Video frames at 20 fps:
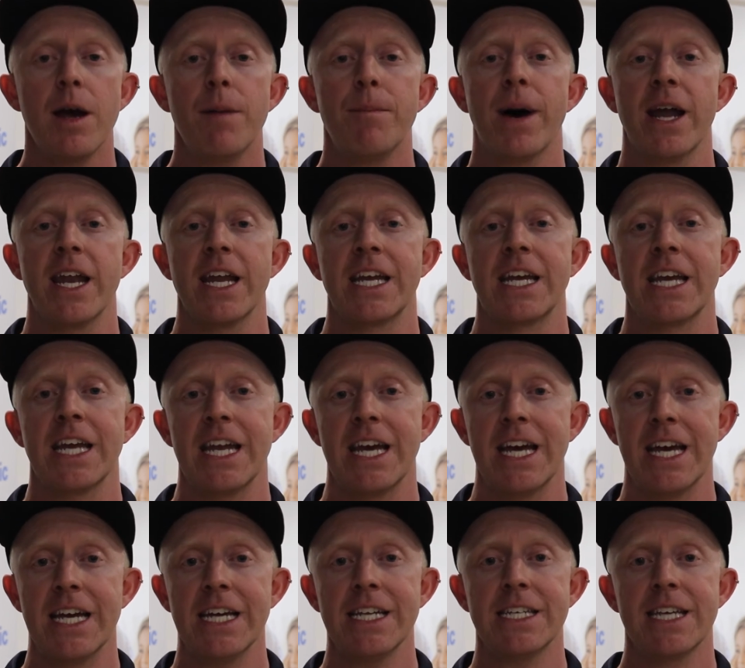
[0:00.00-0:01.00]
but it can
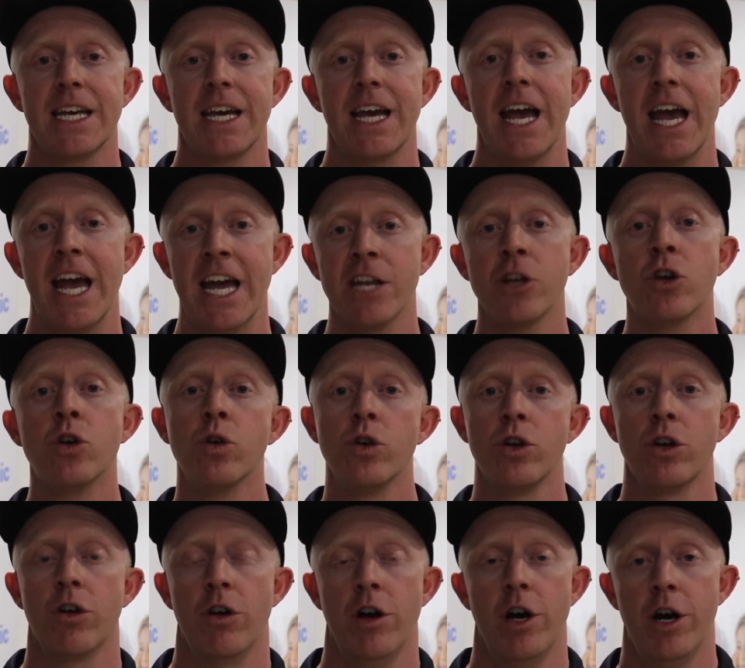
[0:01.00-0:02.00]
heat and cool
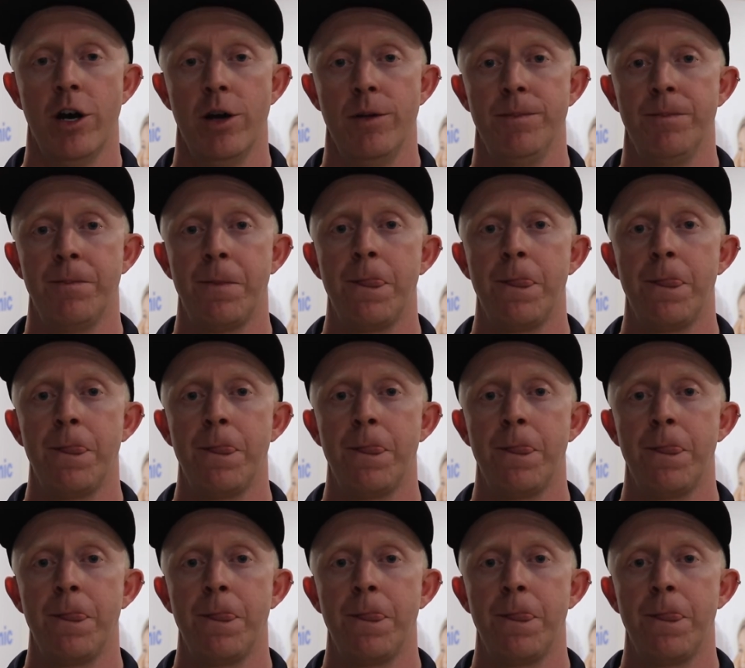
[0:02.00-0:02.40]
your home.